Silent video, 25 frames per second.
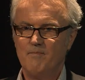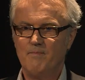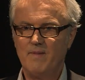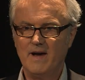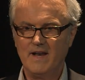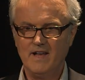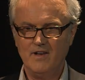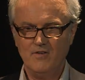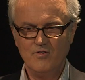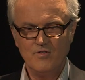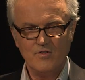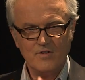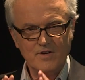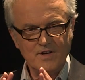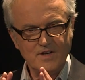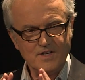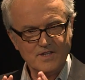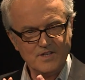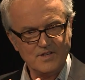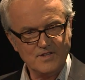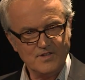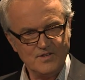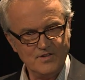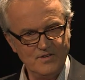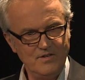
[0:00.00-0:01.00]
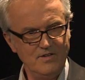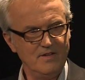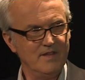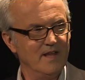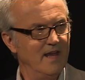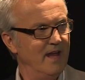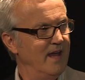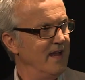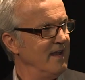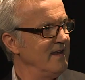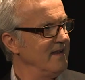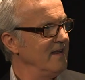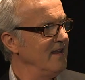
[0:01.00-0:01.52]
But in order to do
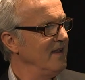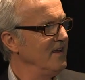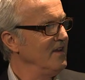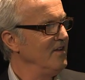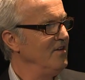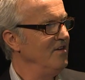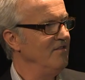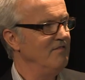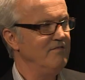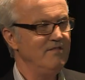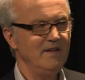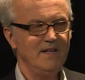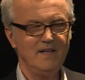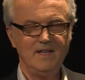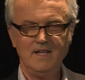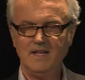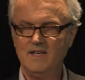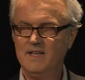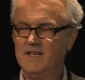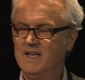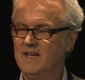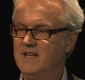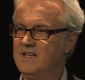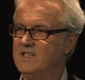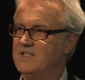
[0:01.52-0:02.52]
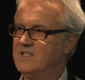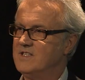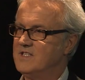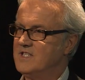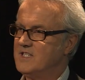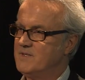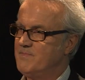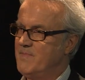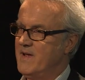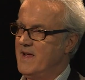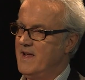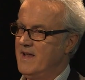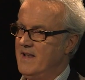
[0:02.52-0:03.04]
that, you really need to
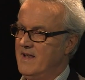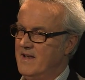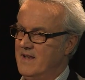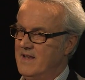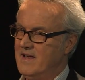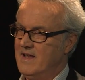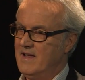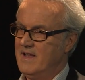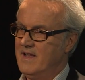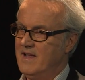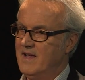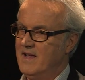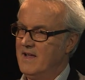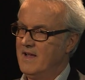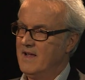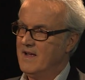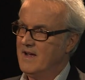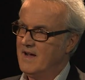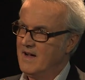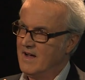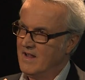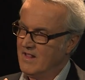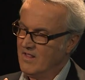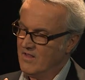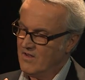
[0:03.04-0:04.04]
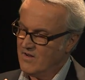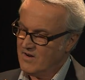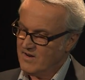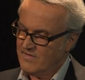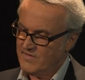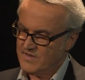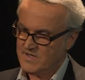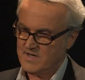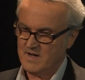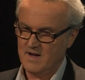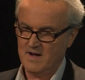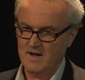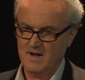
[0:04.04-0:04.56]
spend a lot
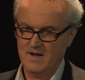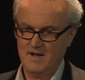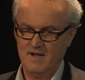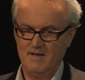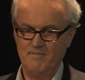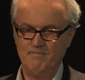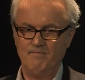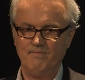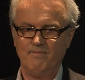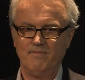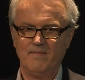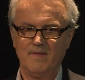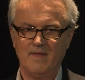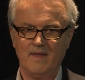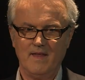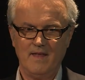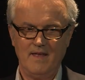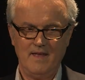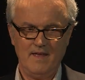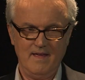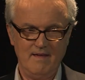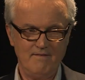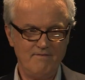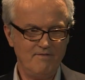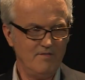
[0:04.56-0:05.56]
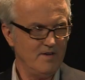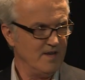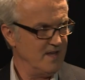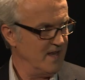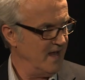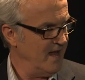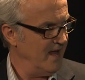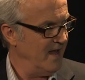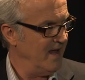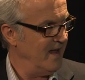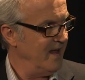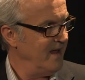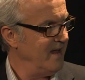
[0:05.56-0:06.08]
of time every
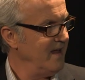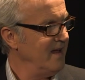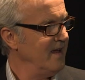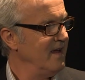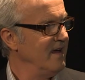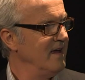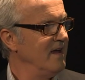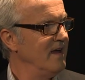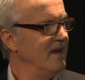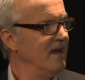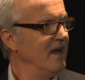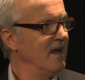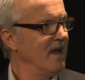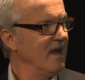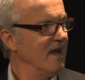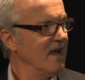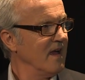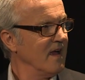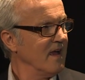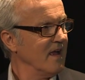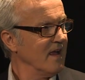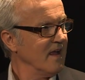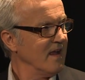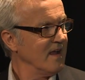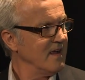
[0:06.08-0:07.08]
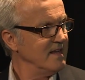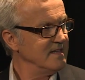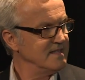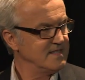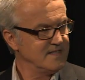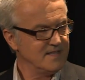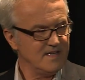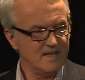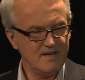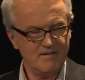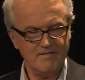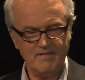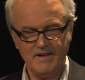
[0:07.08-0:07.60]
day
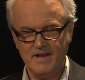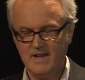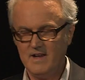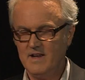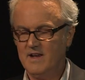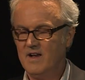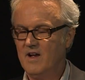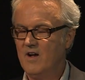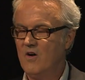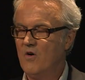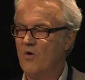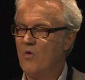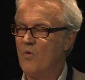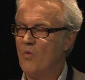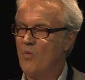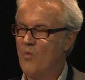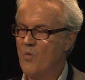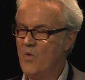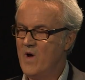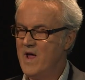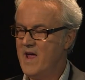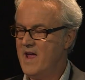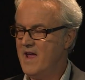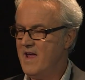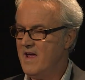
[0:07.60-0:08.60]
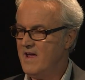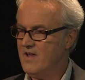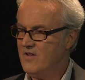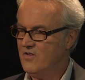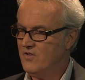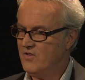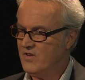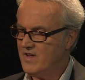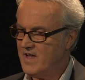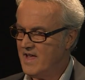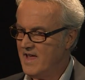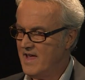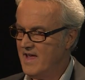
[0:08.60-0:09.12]
considering where
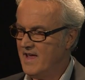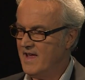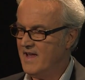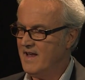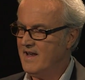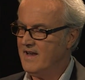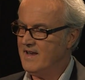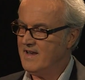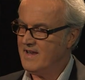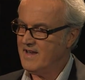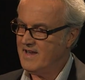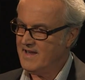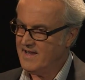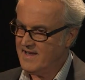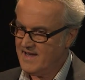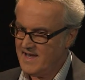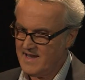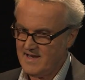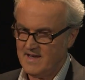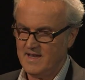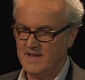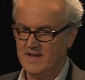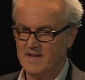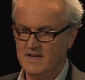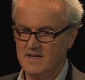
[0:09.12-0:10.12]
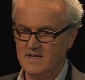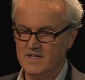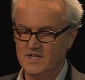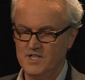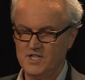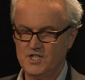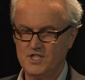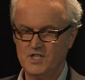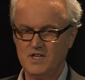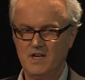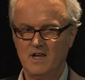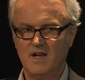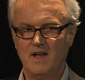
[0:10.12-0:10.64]
you can get
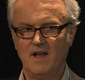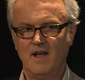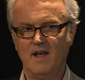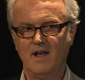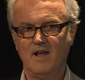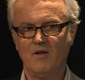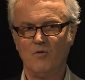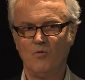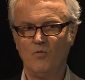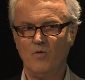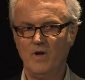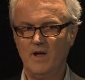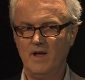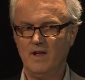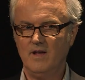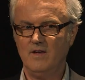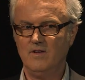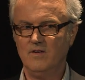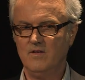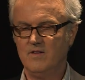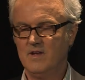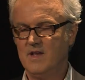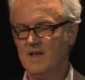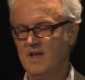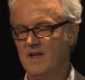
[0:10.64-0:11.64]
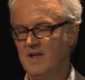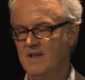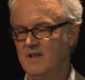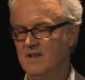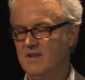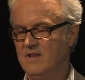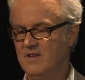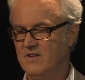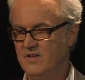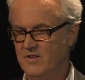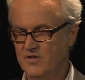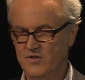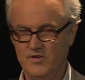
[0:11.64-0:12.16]
English and where you
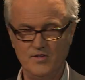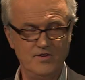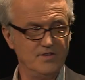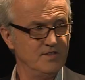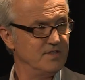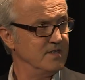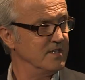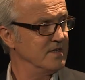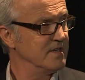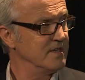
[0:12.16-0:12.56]
can use